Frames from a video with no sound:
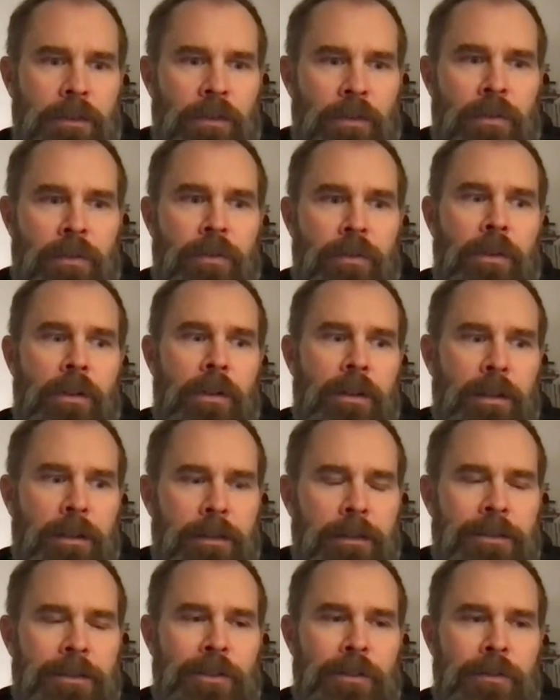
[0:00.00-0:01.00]
sort
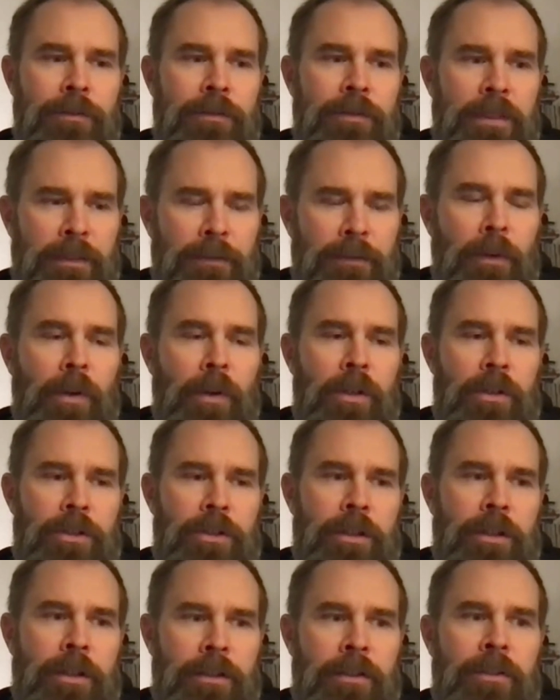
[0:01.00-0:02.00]
of devoted
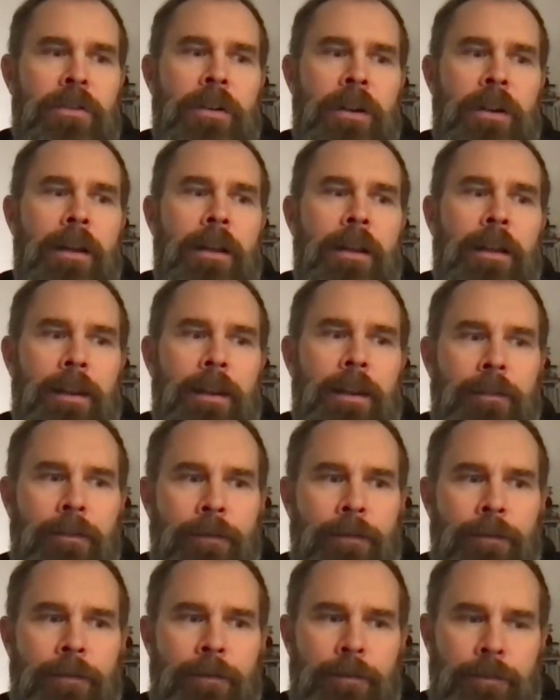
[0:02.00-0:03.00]
journey to try and
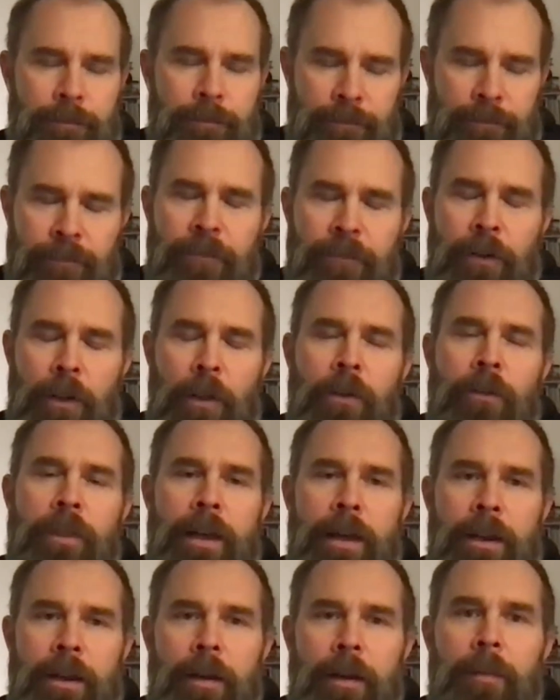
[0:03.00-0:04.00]
follow
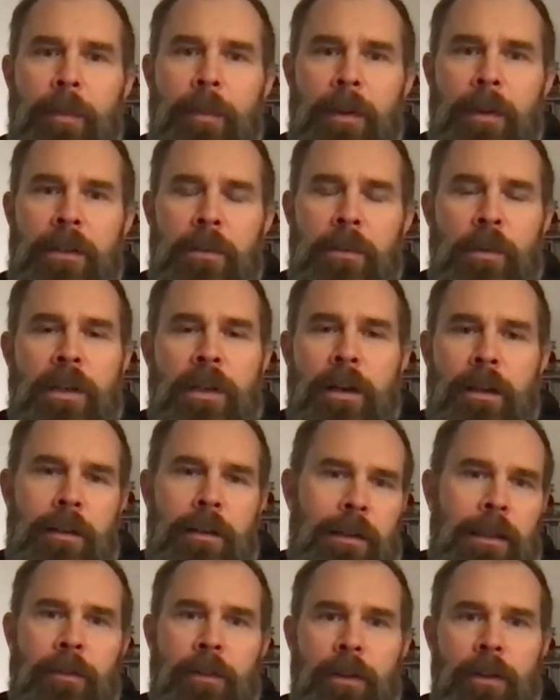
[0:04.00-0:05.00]
that up, because we
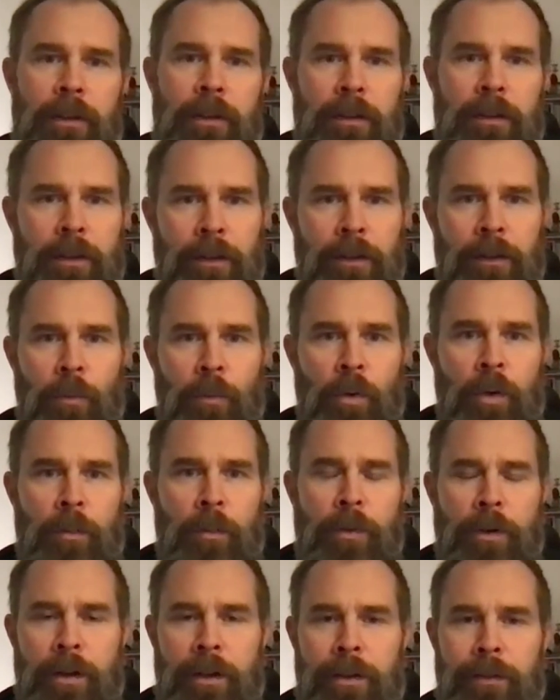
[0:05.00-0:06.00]
can't live on one
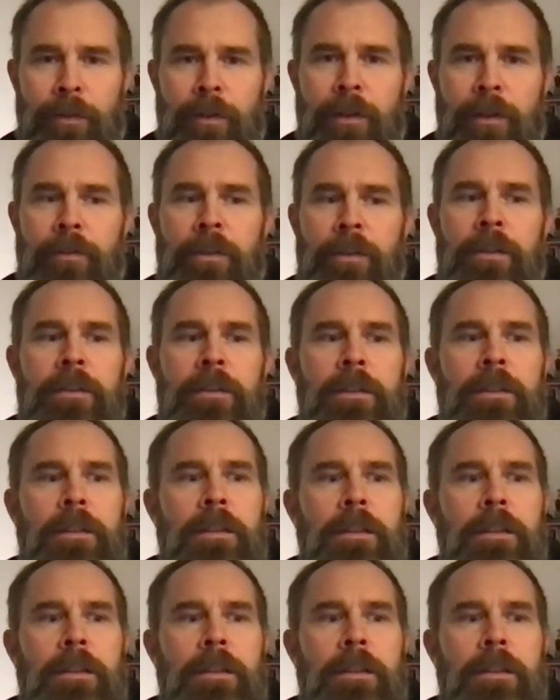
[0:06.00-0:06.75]
product forever.